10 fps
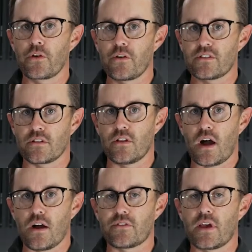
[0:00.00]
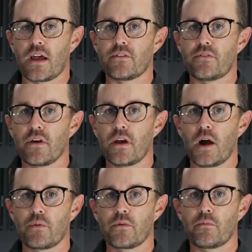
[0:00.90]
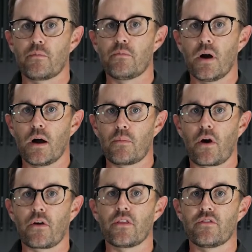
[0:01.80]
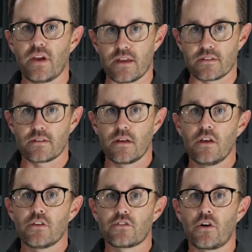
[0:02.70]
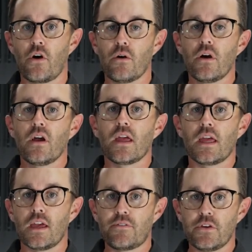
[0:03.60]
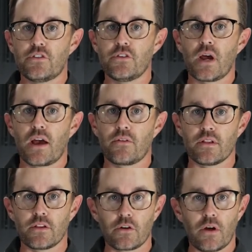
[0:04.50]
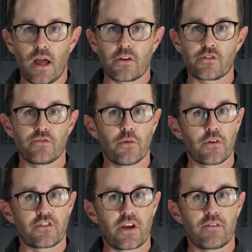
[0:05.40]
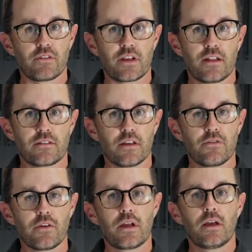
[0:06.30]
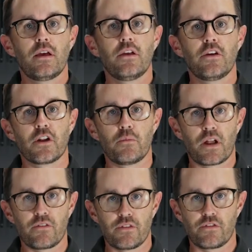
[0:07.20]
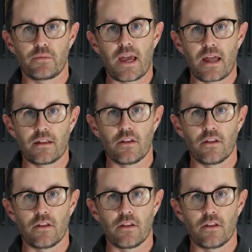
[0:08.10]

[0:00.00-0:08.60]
degrees of loft at the very upper part of the face. So if you do have a little extra forward shaft lean at delivery, you're going to benefit from the added